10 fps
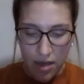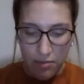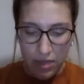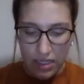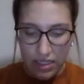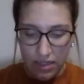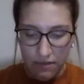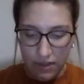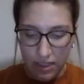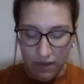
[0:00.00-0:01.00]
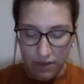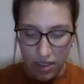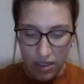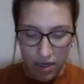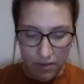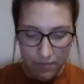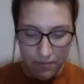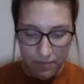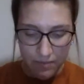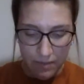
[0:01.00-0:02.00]
but I didn't feel confident at all.
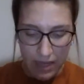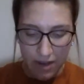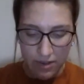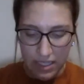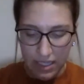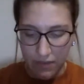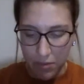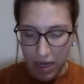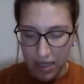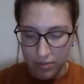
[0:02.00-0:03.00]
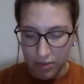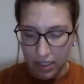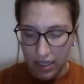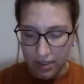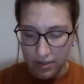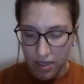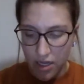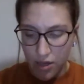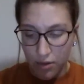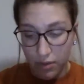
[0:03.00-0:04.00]
How is that even possible? He asked.
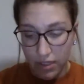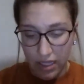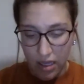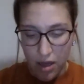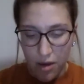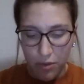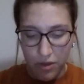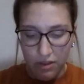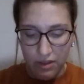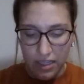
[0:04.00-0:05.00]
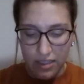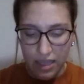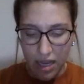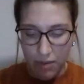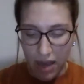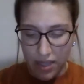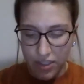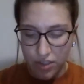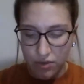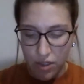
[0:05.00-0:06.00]
Really? Both your legs tied behind
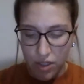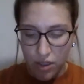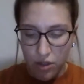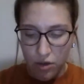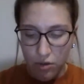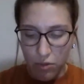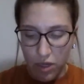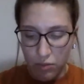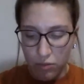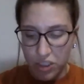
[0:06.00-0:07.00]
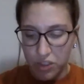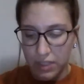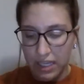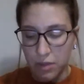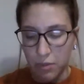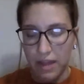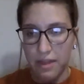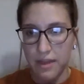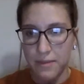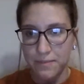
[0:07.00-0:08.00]
you? What would you kick with?